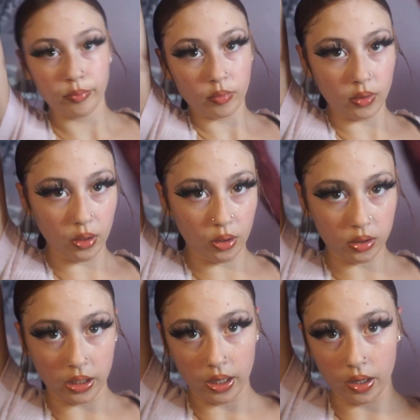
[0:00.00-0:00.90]
little
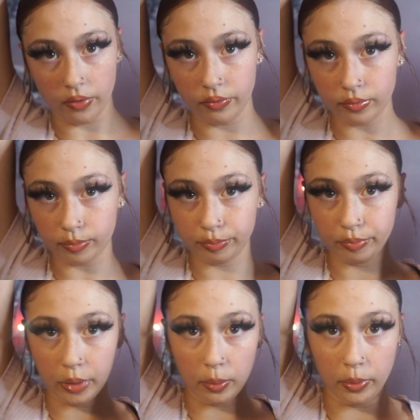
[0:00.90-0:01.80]

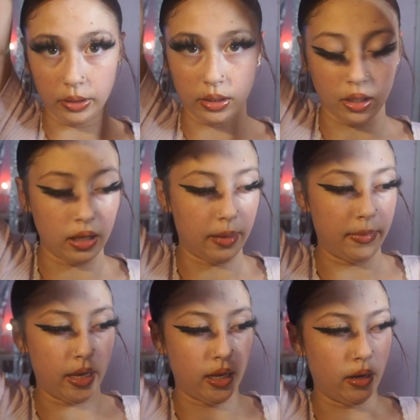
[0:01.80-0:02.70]
ponytail that I
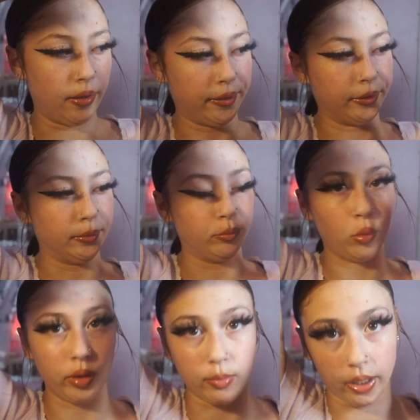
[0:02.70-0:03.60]
made
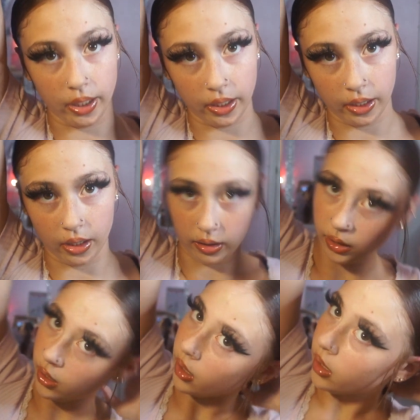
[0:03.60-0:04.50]
with braiding hair.
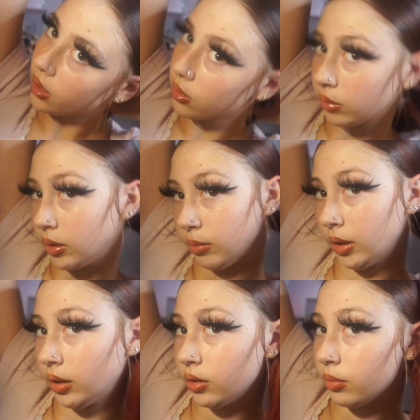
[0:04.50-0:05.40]
It doesn't really
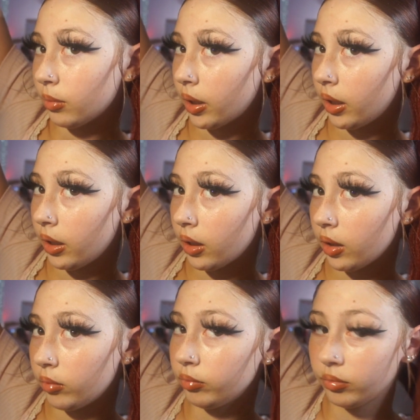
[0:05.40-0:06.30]
match my
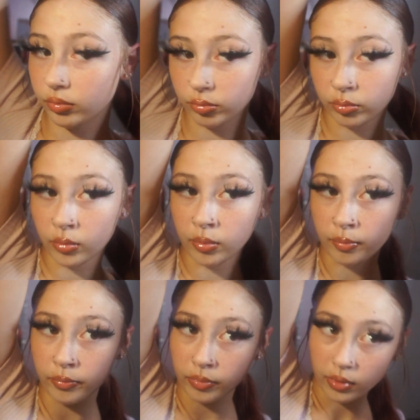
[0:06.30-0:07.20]
hair
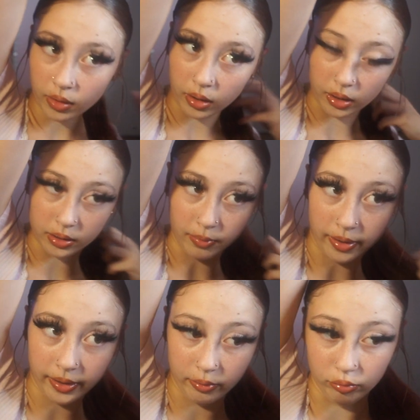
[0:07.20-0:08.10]
because
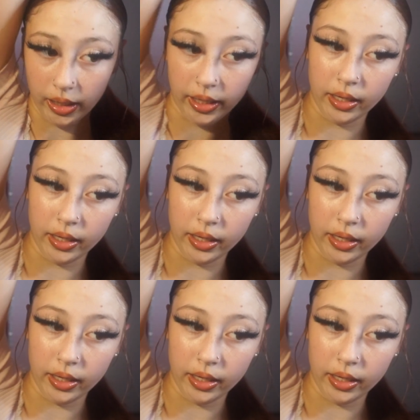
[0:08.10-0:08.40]
my red